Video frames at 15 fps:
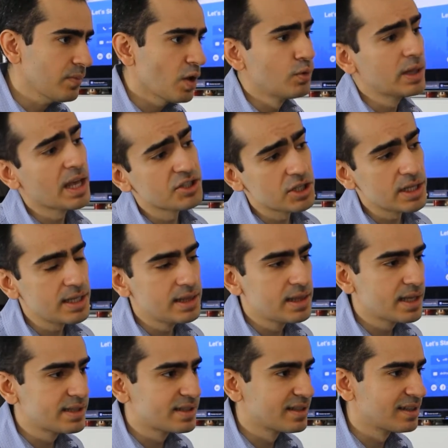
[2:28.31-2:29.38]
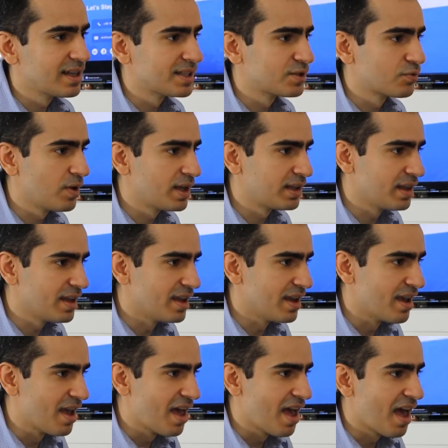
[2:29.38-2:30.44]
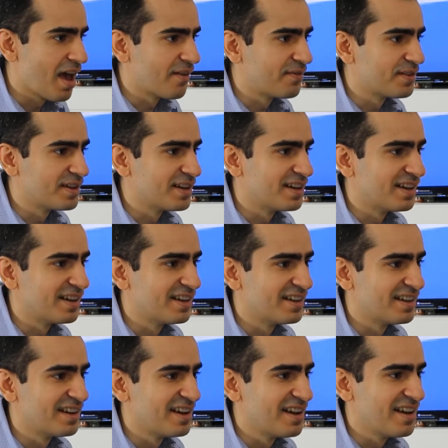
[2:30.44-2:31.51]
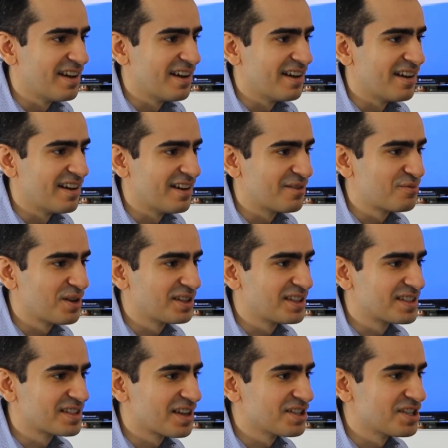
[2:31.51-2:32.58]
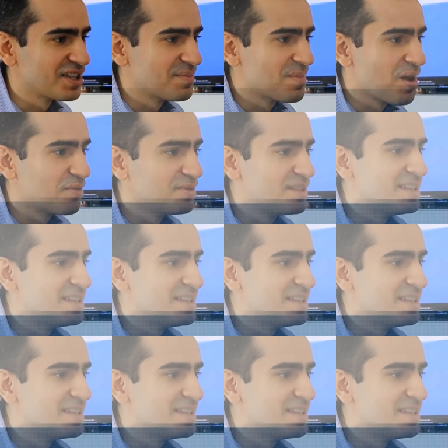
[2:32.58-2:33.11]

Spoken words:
well, actually, let's quickly have a quick discussion about